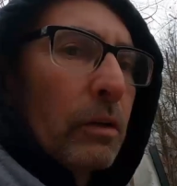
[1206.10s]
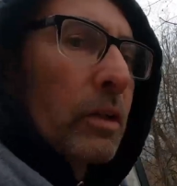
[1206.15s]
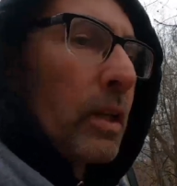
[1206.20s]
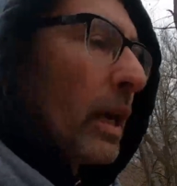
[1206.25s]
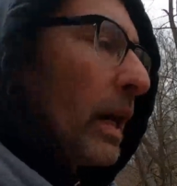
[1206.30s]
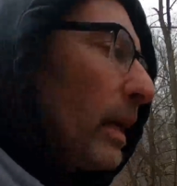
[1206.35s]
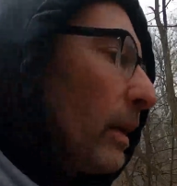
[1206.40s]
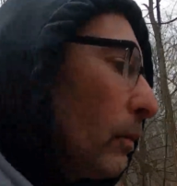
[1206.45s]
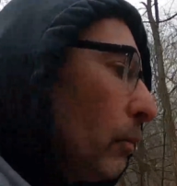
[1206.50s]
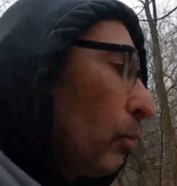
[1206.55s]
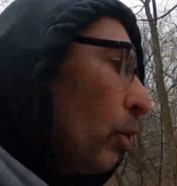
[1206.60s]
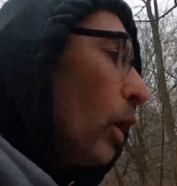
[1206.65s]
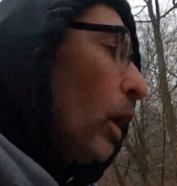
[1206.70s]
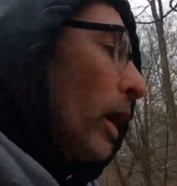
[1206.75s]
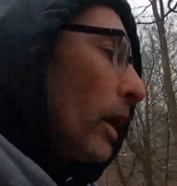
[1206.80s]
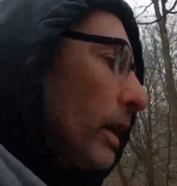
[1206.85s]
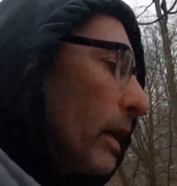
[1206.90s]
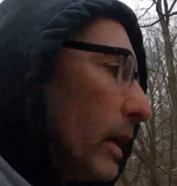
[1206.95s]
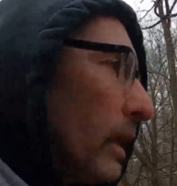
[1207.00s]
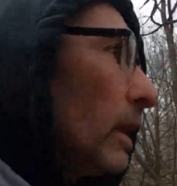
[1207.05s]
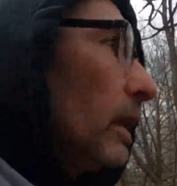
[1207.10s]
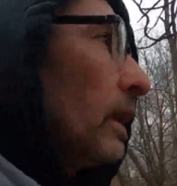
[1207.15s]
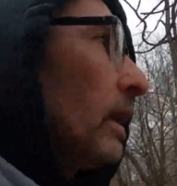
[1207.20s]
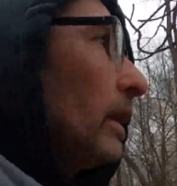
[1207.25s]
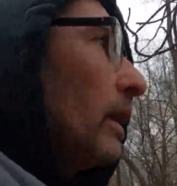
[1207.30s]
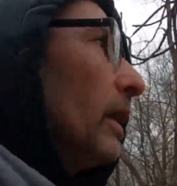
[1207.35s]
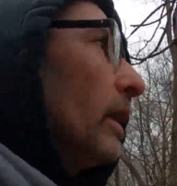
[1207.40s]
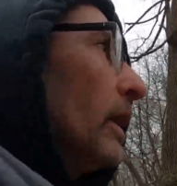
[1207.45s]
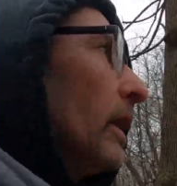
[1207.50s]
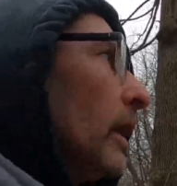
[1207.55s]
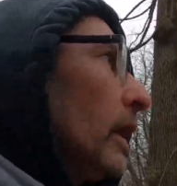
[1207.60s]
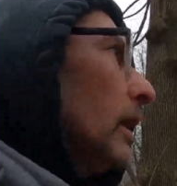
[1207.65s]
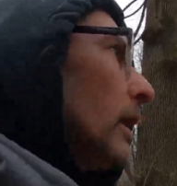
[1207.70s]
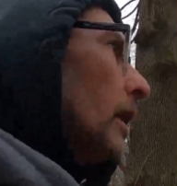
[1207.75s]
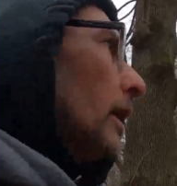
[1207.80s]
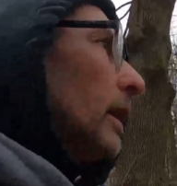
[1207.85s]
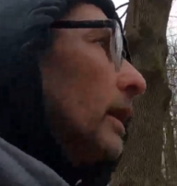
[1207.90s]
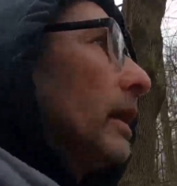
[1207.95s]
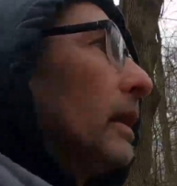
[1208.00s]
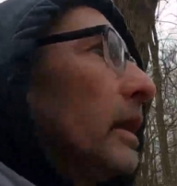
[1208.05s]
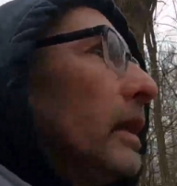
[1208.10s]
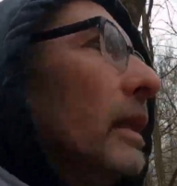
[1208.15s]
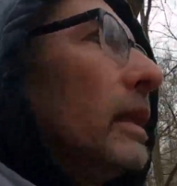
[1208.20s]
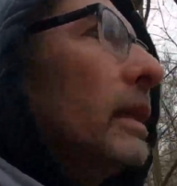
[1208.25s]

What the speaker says: is kind of wonky, I